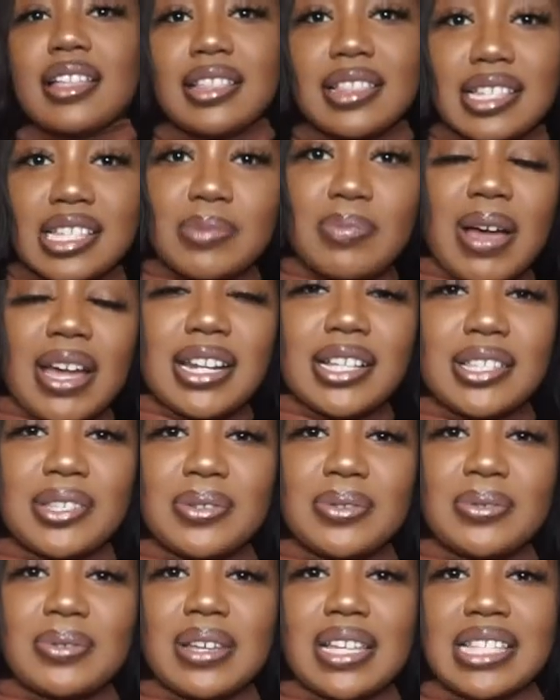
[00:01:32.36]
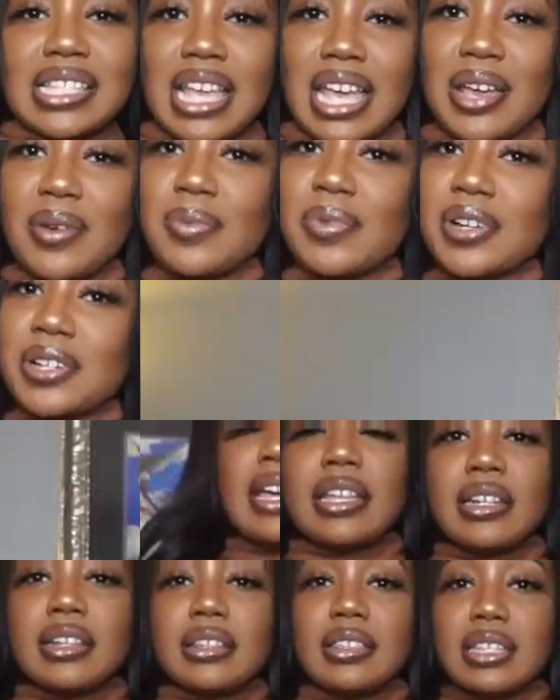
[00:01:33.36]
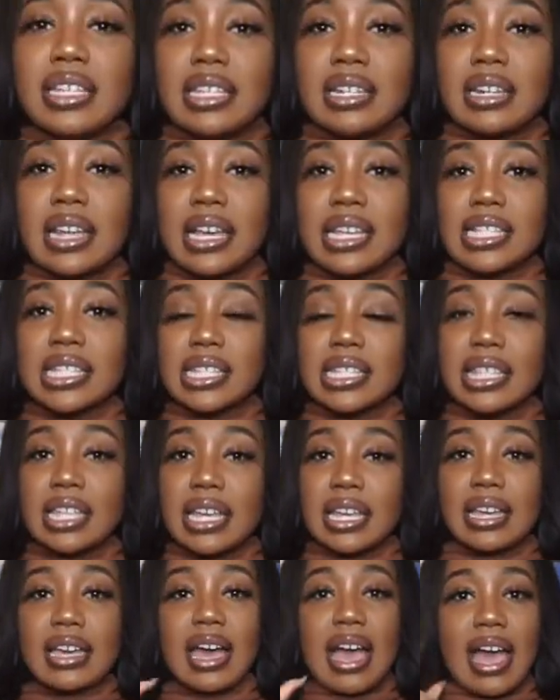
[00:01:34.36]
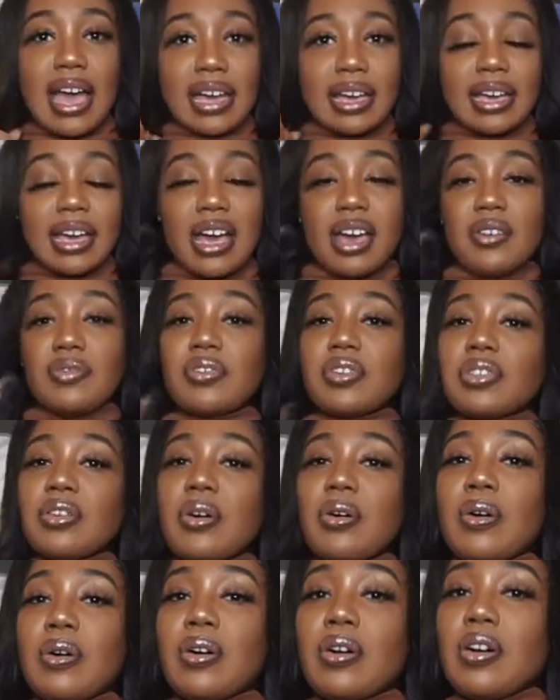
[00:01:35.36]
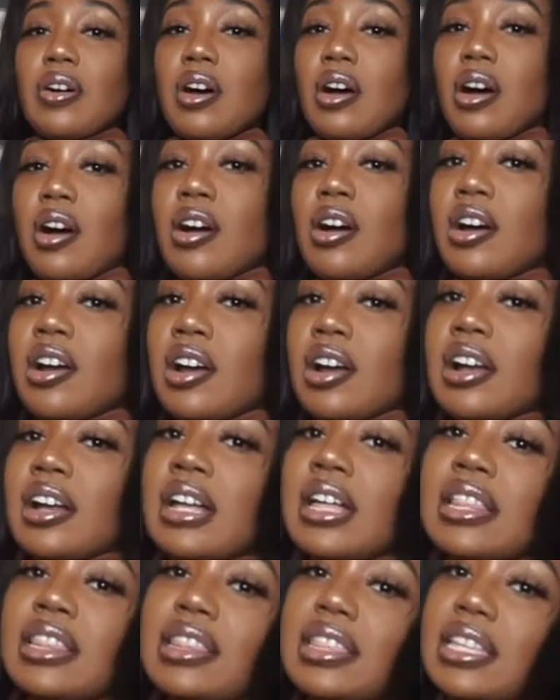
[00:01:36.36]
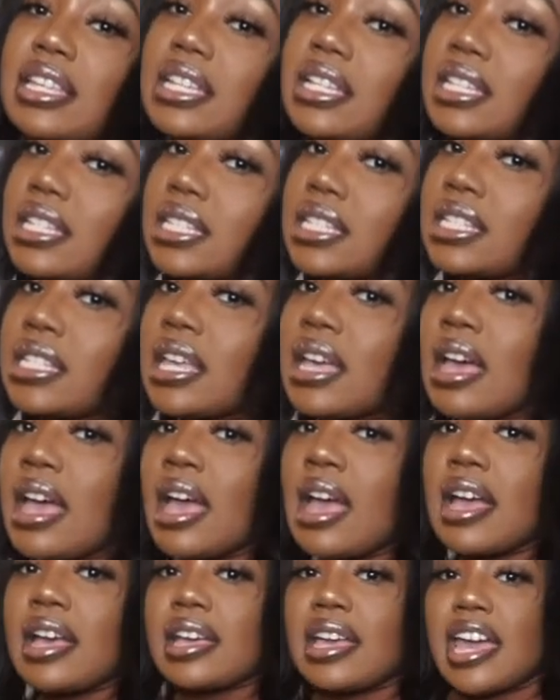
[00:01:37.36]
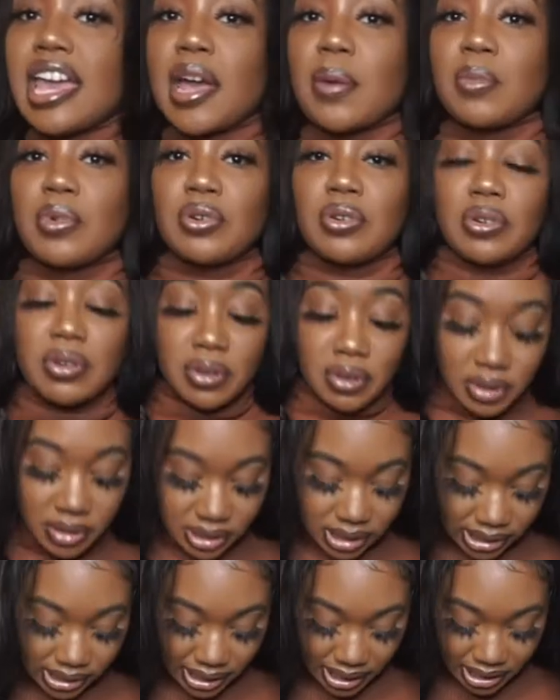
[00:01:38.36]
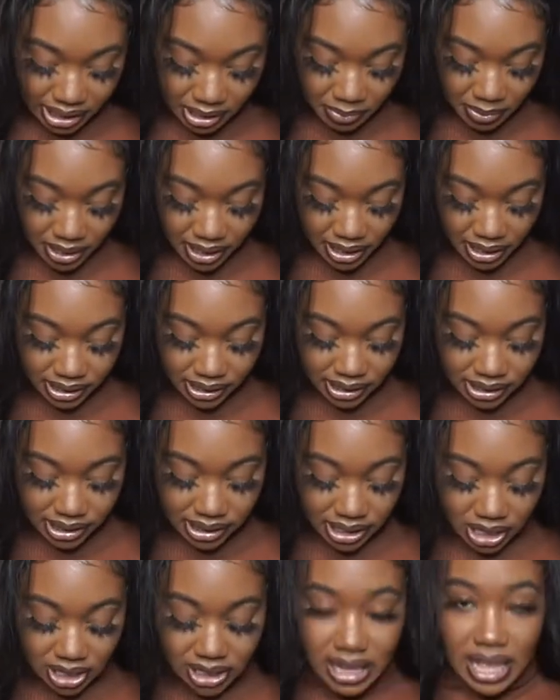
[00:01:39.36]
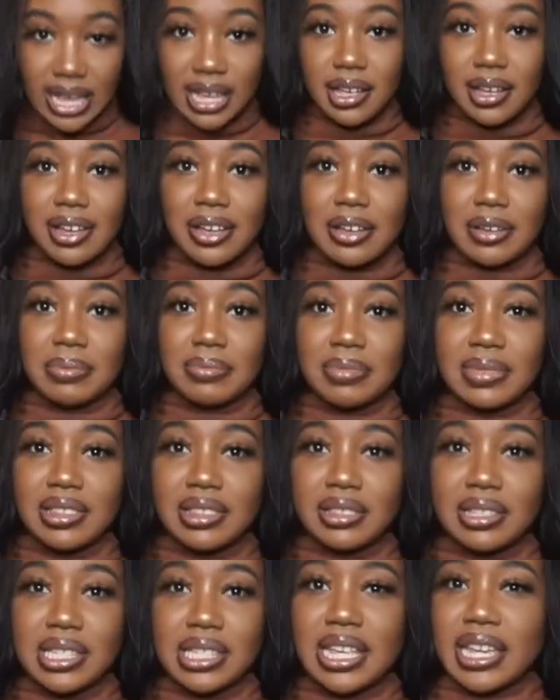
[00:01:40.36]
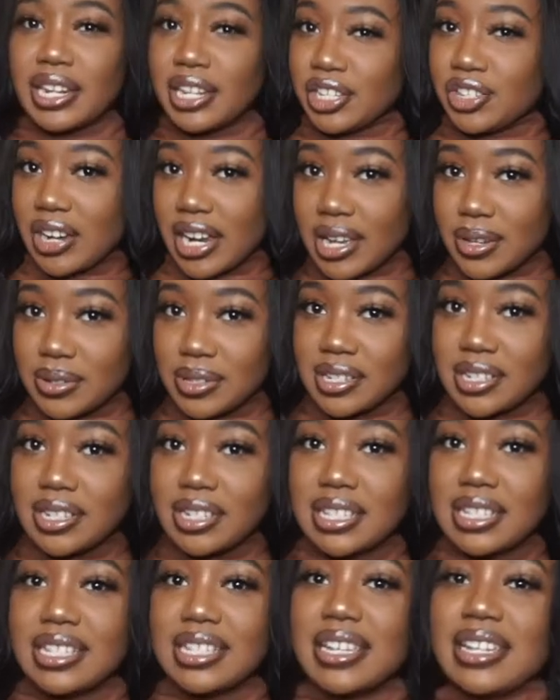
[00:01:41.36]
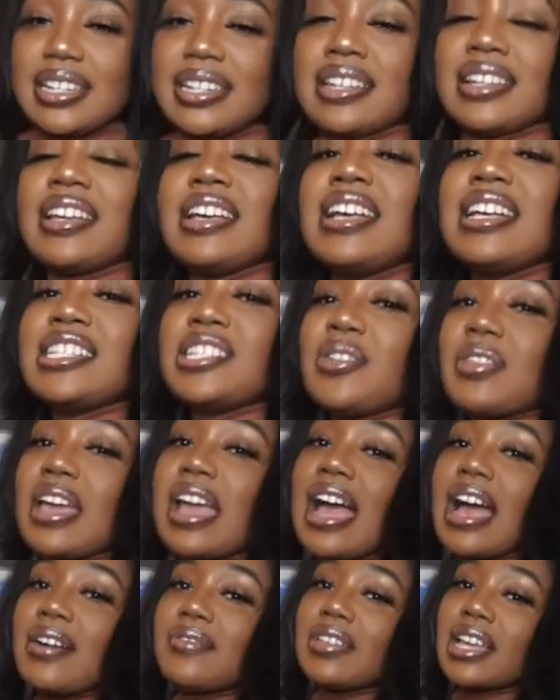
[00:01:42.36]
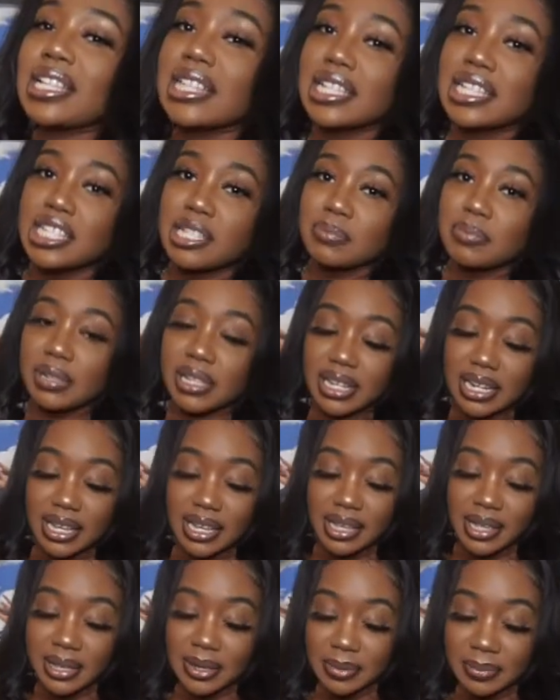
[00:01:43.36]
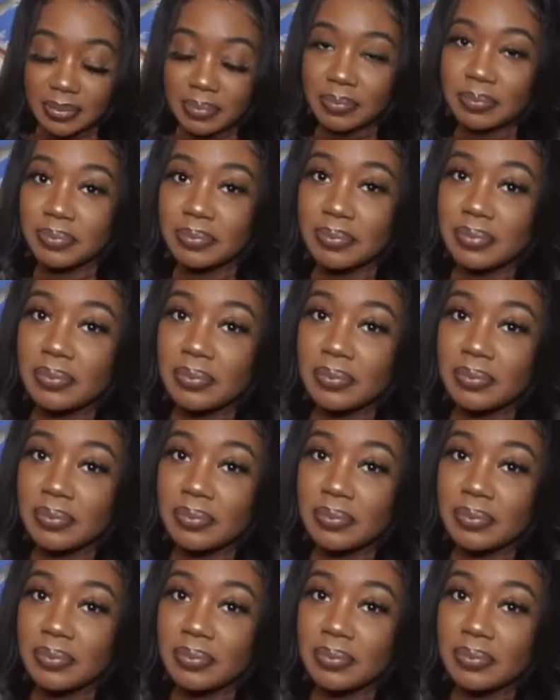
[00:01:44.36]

this bodysuit is a1 and the next thing i got for the haul are these camel skinny pants they're like um skinny trousers yeah so they have like the split hem